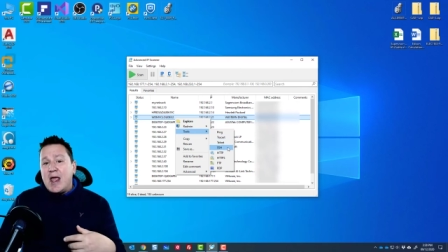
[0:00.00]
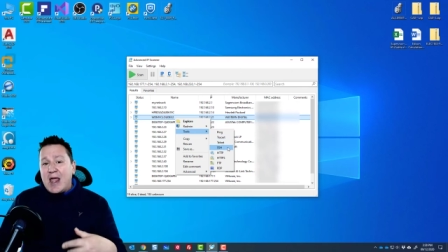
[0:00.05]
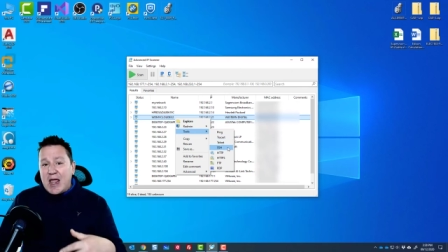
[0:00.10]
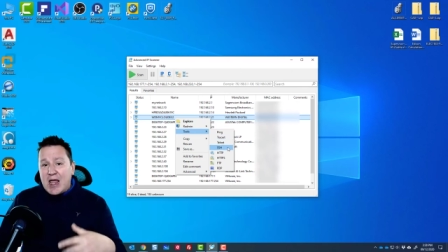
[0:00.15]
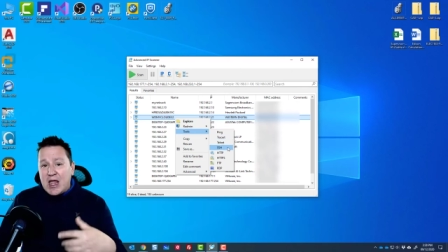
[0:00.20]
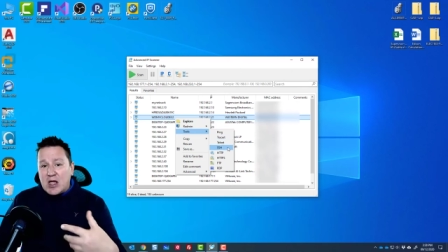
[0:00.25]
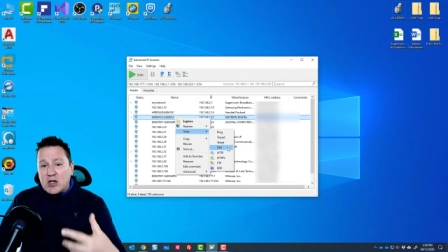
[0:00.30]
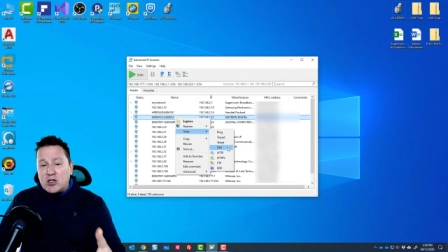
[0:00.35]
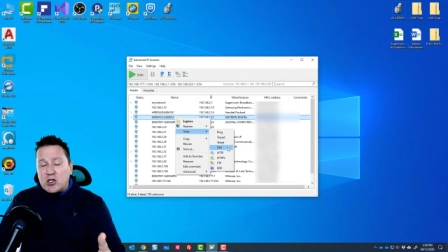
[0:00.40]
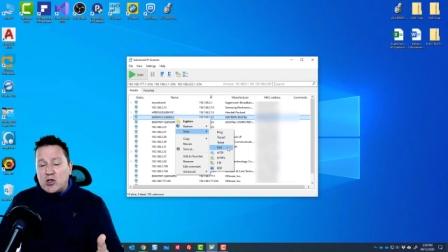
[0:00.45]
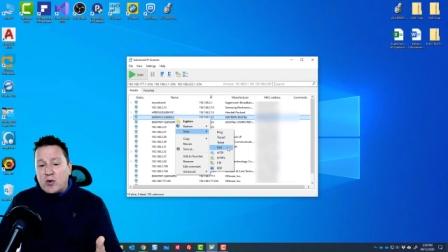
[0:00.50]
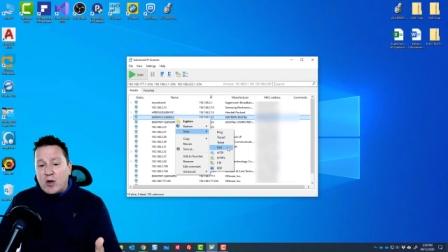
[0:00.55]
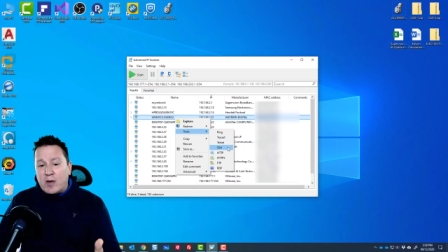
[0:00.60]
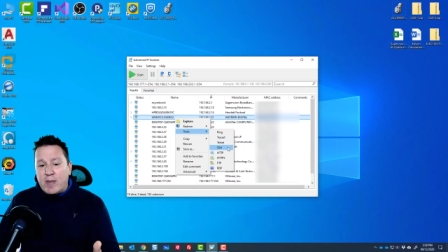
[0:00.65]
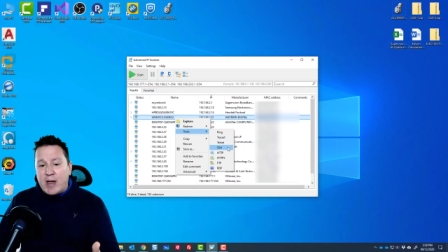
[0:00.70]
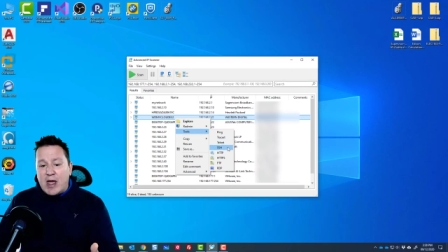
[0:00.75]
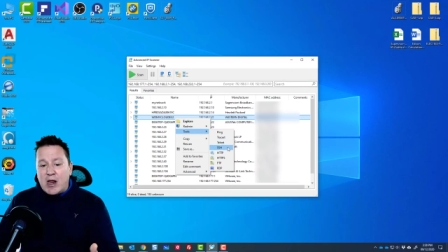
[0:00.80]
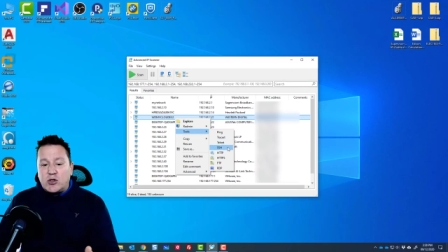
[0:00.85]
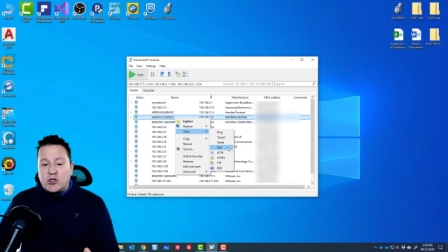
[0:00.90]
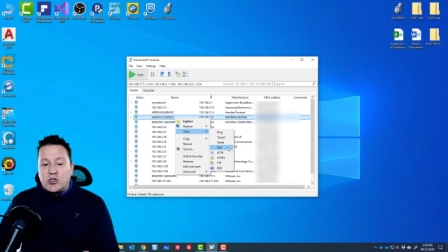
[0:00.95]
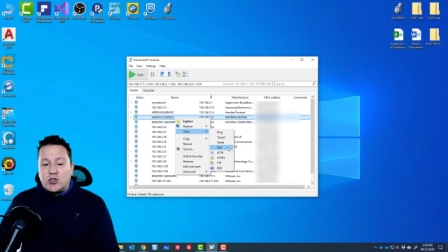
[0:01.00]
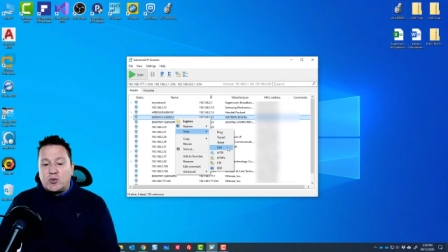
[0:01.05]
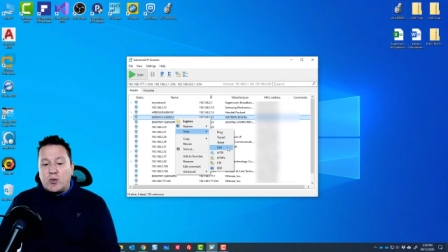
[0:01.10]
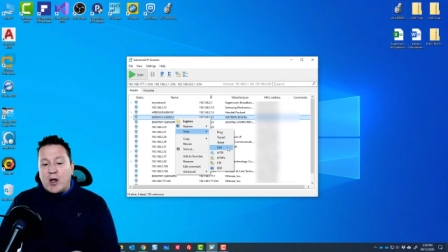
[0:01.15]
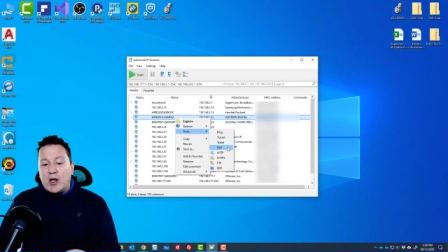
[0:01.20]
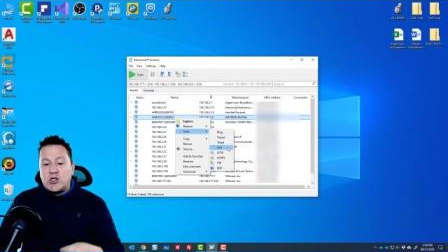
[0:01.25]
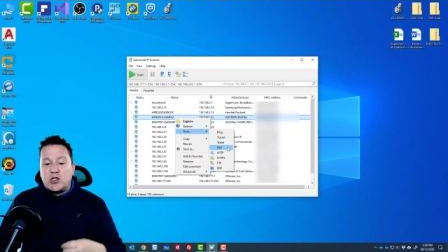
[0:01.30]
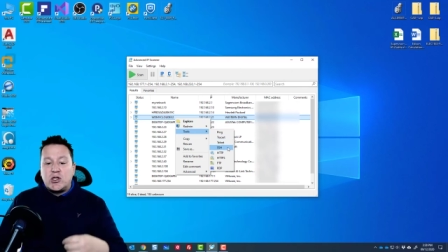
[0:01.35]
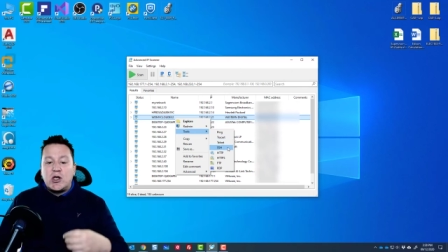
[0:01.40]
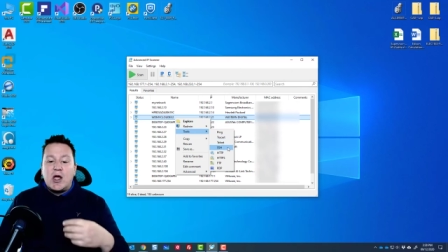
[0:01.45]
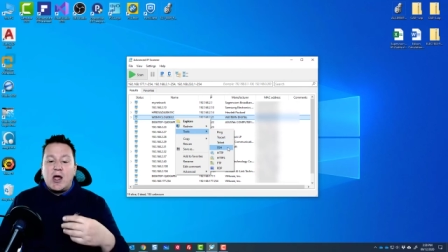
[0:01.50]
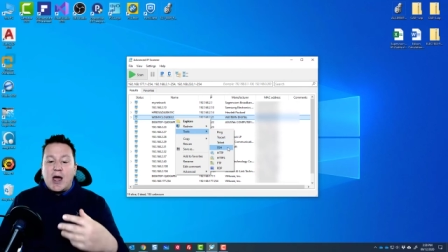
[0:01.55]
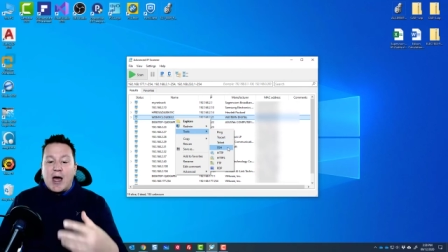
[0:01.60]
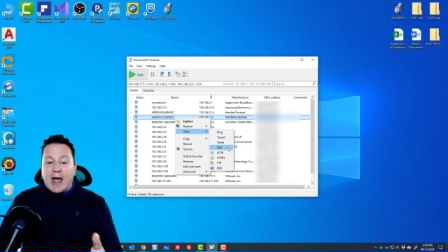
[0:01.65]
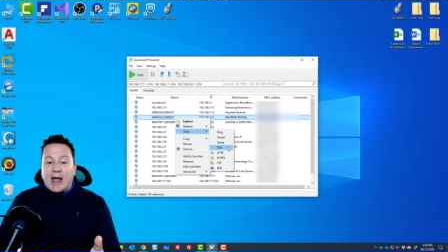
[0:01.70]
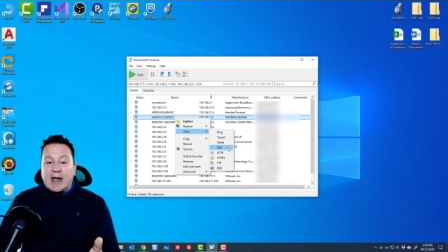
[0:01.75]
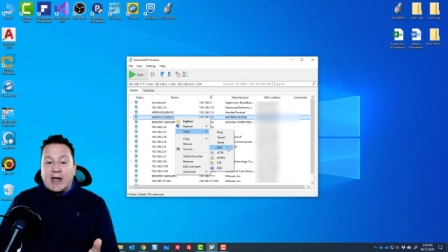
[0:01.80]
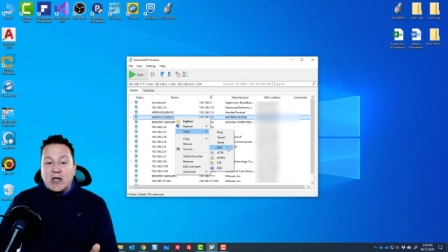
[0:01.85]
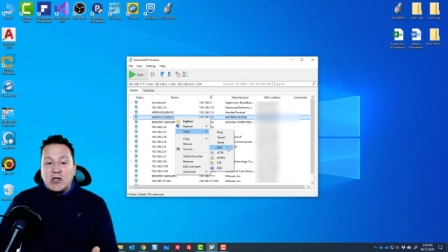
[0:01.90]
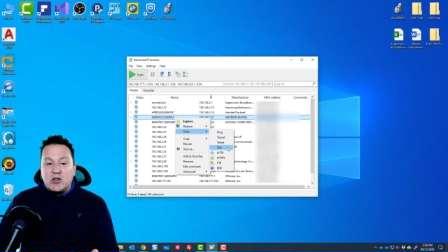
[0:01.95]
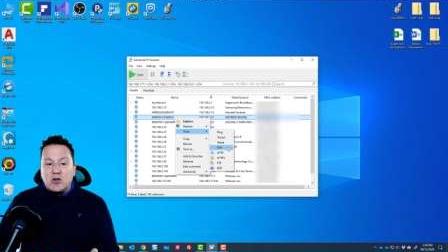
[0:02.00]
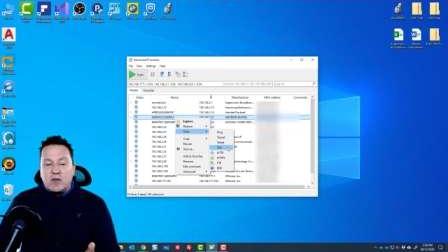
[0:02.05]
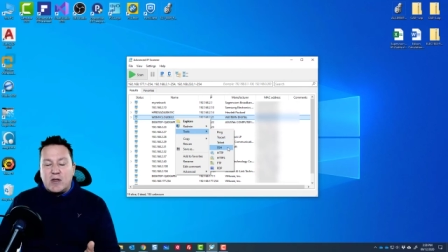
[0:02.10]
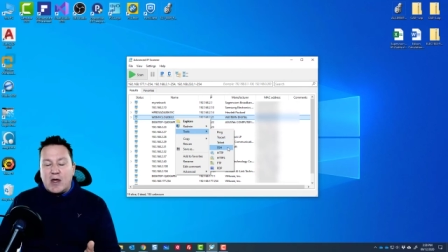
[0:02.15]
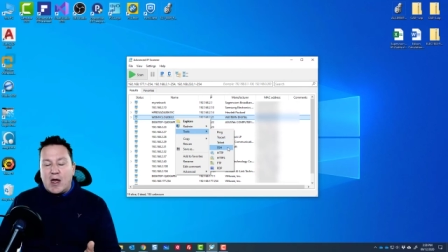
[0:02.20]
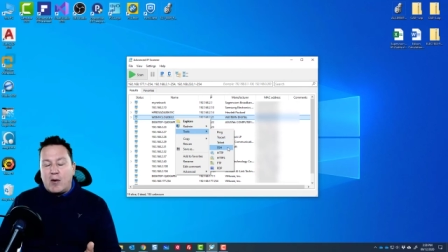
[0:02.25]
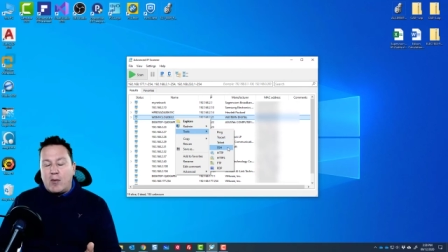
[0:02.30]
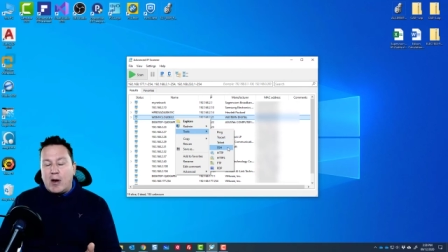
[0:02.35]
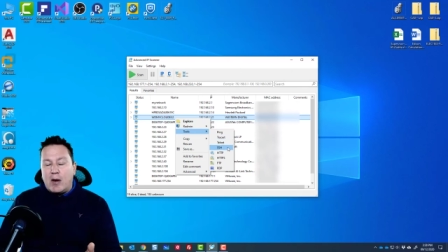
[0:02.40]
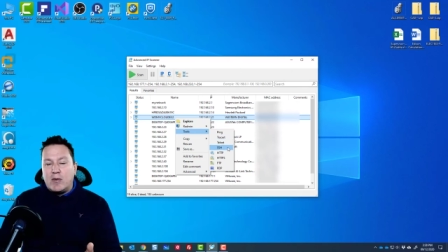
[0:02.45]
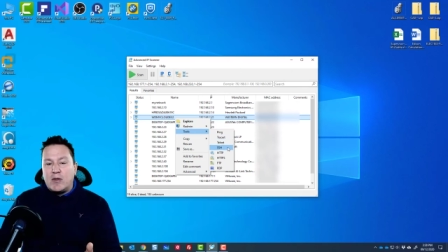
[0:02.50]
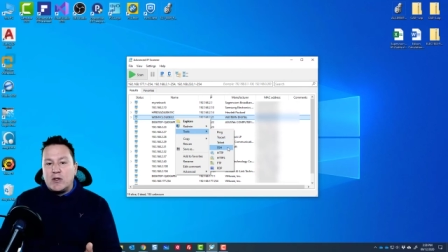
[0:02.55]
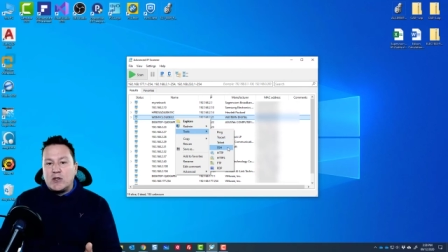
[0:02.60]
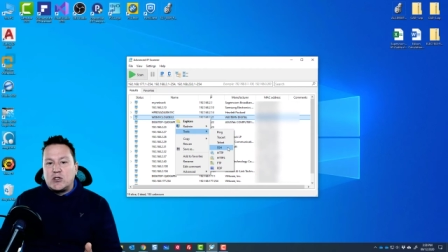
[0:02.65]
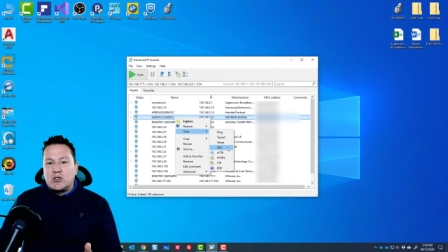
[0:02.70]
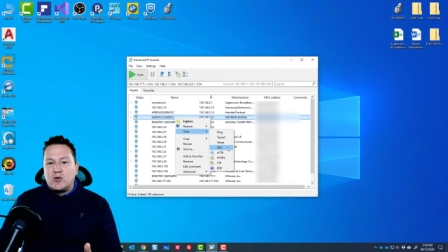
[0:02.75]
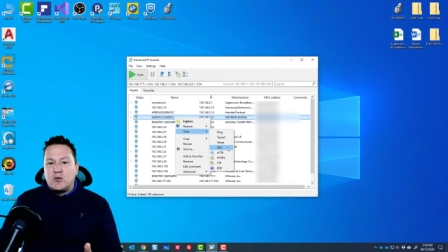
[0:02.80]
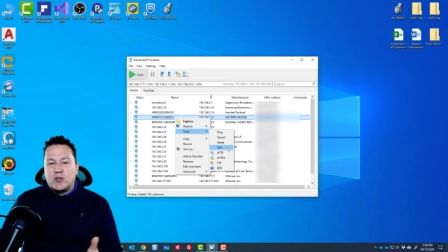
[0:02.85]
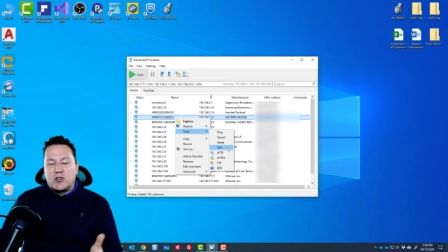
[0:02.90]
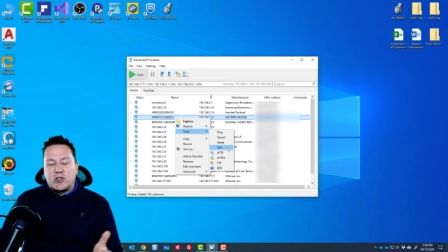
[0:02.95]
into a managed switch, I can do that right with this tool.